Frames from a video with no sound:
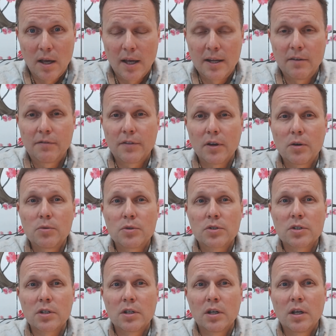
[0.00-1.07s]
And if
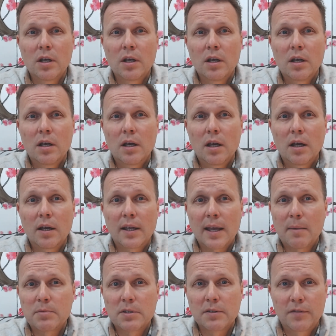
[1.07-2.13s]
those
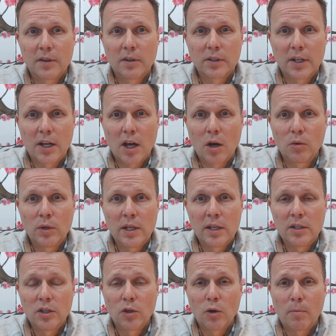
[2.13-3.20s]
gaps are filled in only
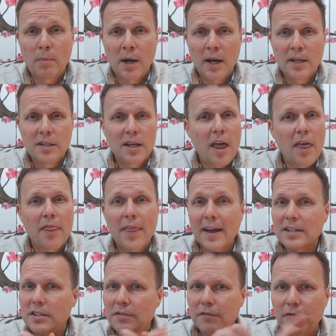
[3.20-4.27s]
in your mind,
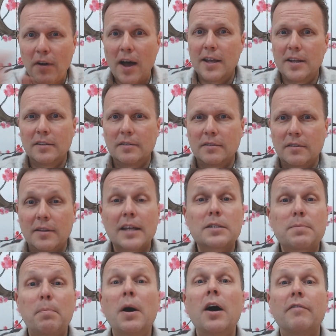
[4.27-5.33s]
that's fine.
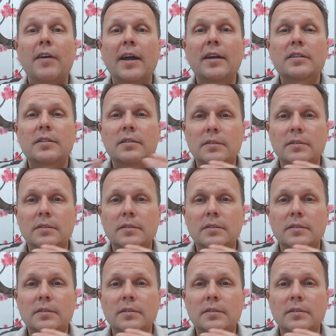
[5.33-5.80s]
That's perfect.